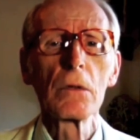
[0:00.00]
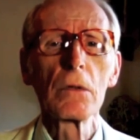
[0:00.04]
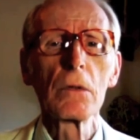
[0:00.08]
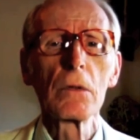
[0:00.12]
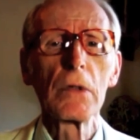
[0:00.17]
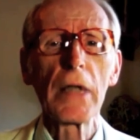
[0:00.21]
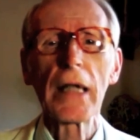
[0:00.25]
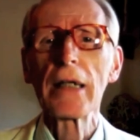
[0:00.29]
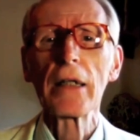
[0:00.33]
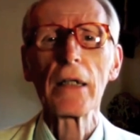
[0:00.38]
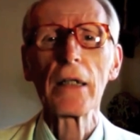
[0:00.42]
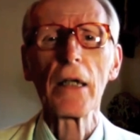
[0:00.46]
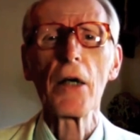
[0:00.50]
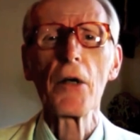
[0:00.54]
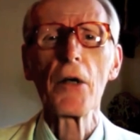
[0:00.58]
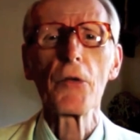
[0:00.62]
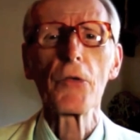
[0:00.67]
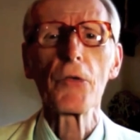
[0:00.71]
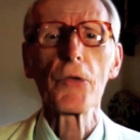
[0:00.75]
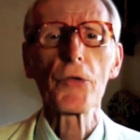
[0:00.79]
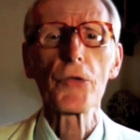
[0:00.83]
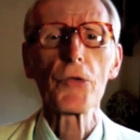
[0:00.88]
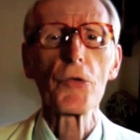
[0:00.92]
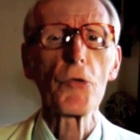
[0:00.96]
let
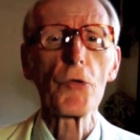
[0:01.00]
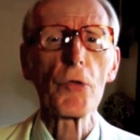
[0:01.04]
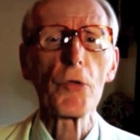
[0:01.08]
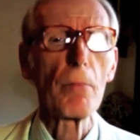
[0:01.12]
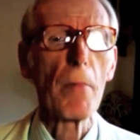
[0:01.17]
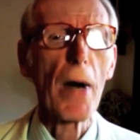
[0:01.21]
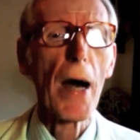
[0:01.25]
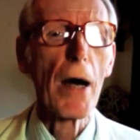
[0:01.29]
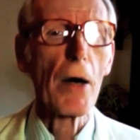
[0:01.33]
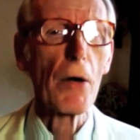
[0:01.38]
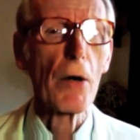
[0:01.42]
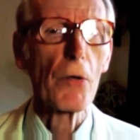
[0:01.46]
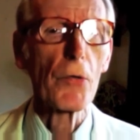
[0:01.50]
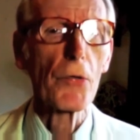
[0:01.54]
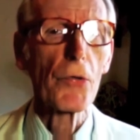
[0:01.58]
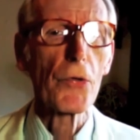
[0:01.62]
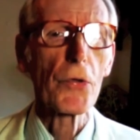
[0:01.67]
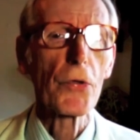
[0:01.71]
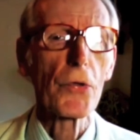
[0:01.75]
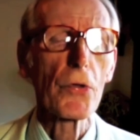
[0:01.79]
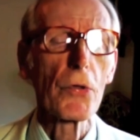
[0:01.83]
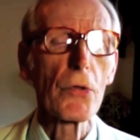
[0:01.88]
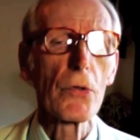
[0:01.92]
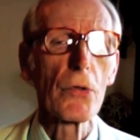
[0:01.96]
alone through the
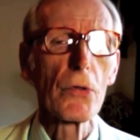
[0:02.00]
mouth,